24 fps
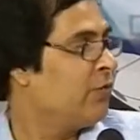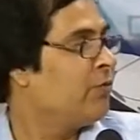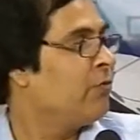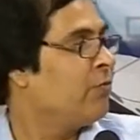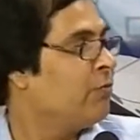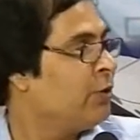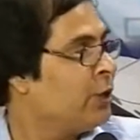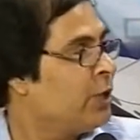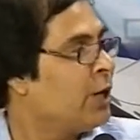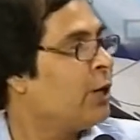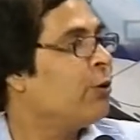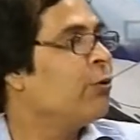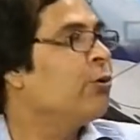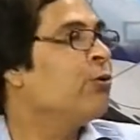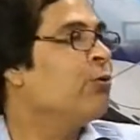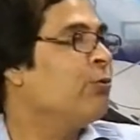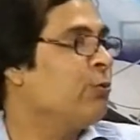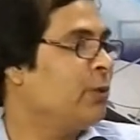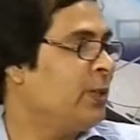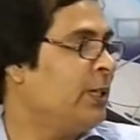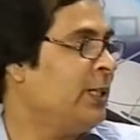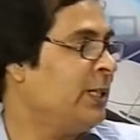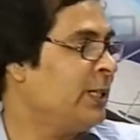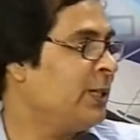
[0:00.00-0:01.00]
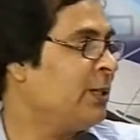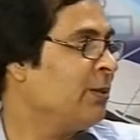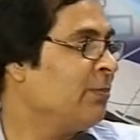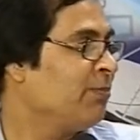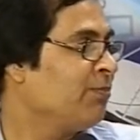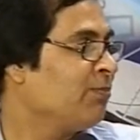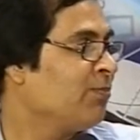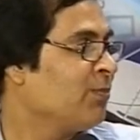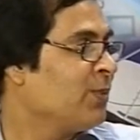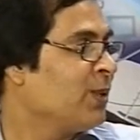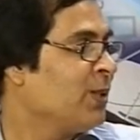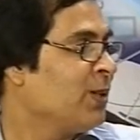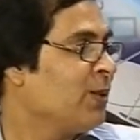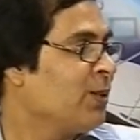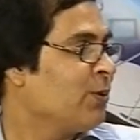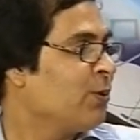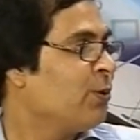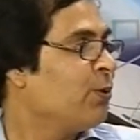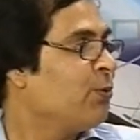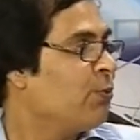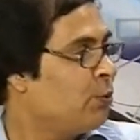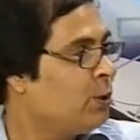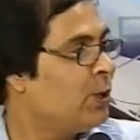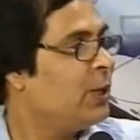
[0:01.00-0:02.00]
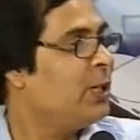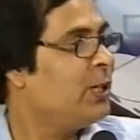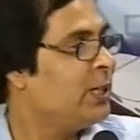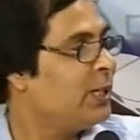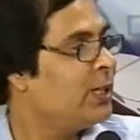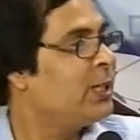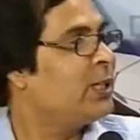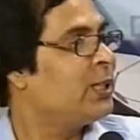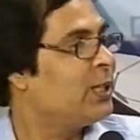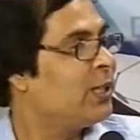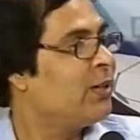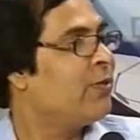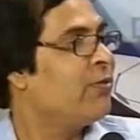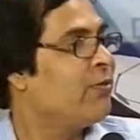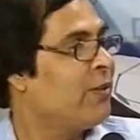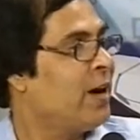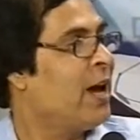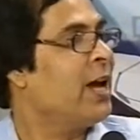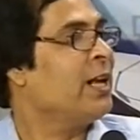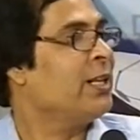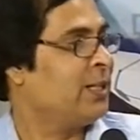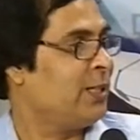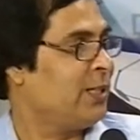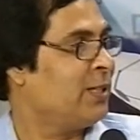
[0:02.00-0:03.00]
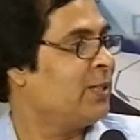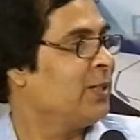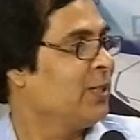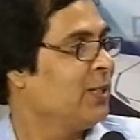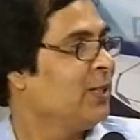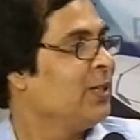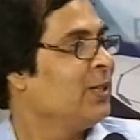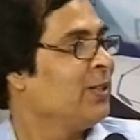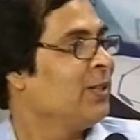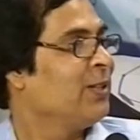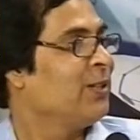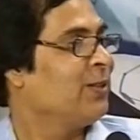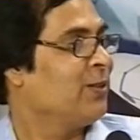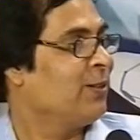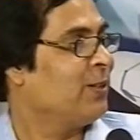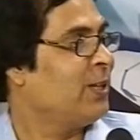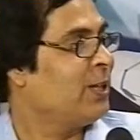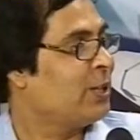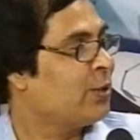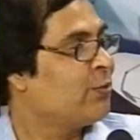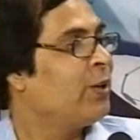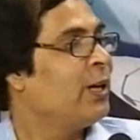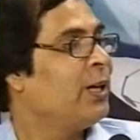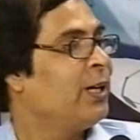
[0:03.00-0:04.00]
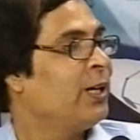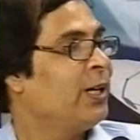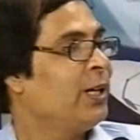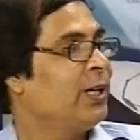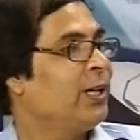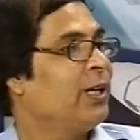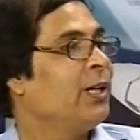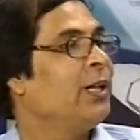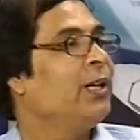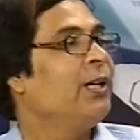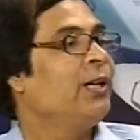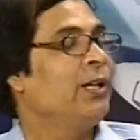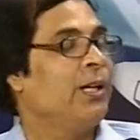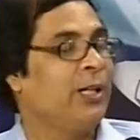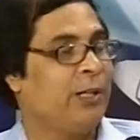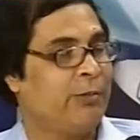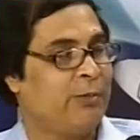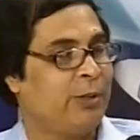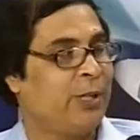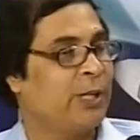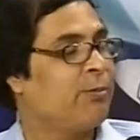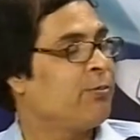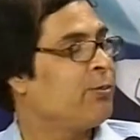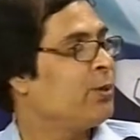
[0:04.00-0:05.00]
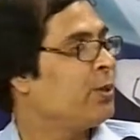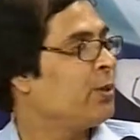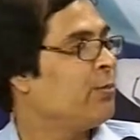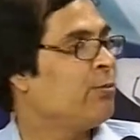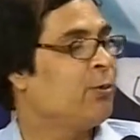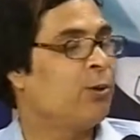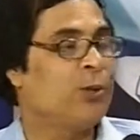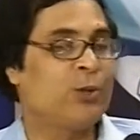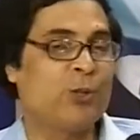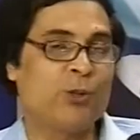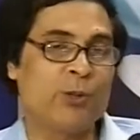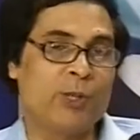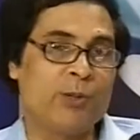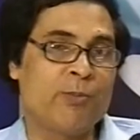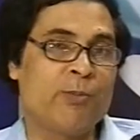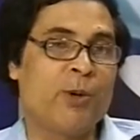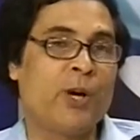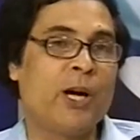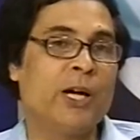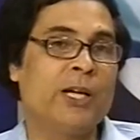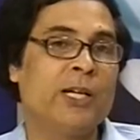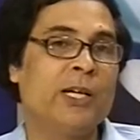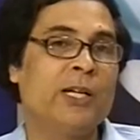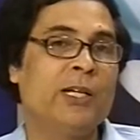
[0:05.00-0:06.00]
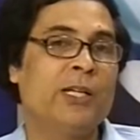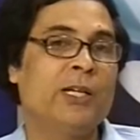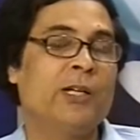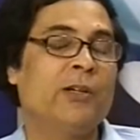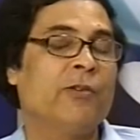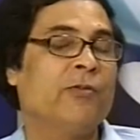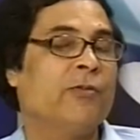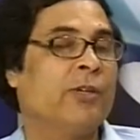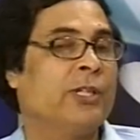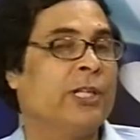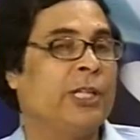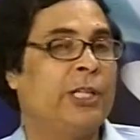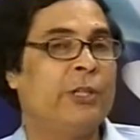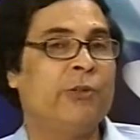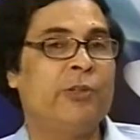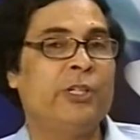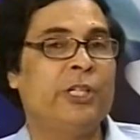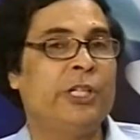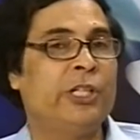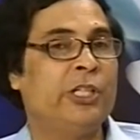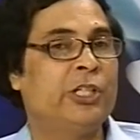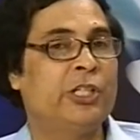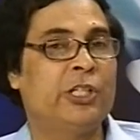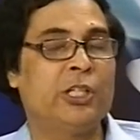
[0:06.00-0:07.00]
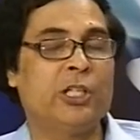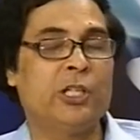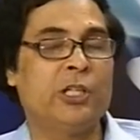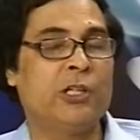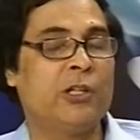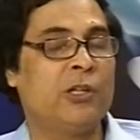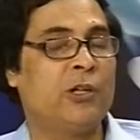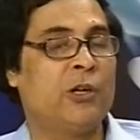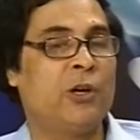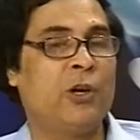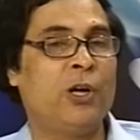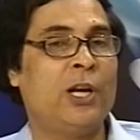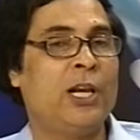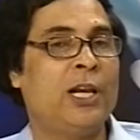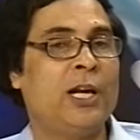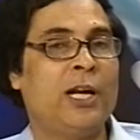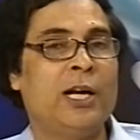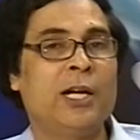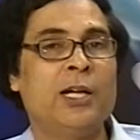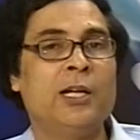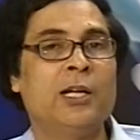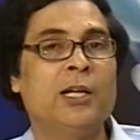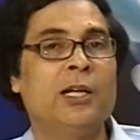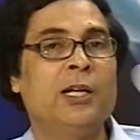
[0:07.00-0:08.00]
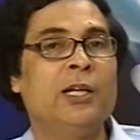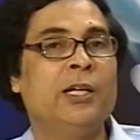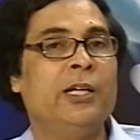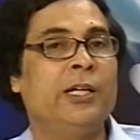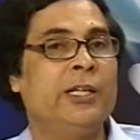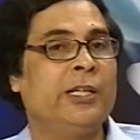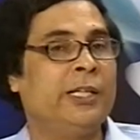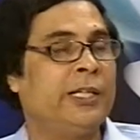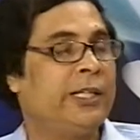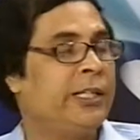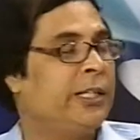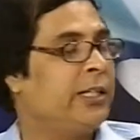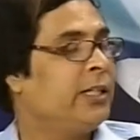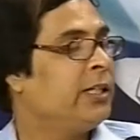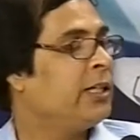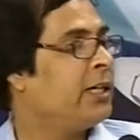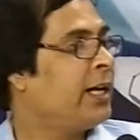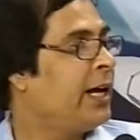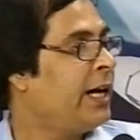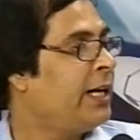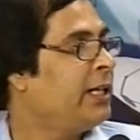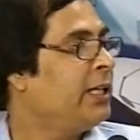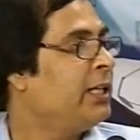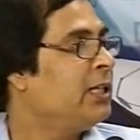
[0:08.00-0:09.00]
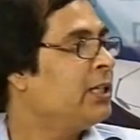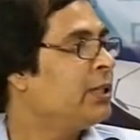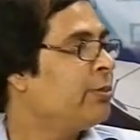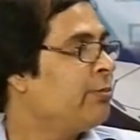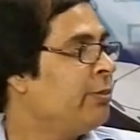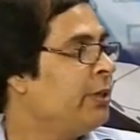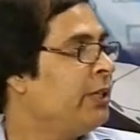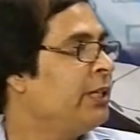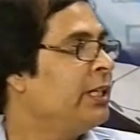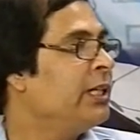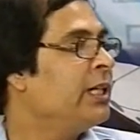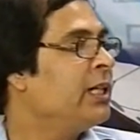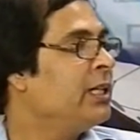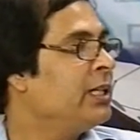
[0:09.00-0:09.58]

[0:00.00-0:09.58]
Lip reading: without words. So word itself has it. So that's why it becomes more so important whether you teach or learn reading, writing, speaking,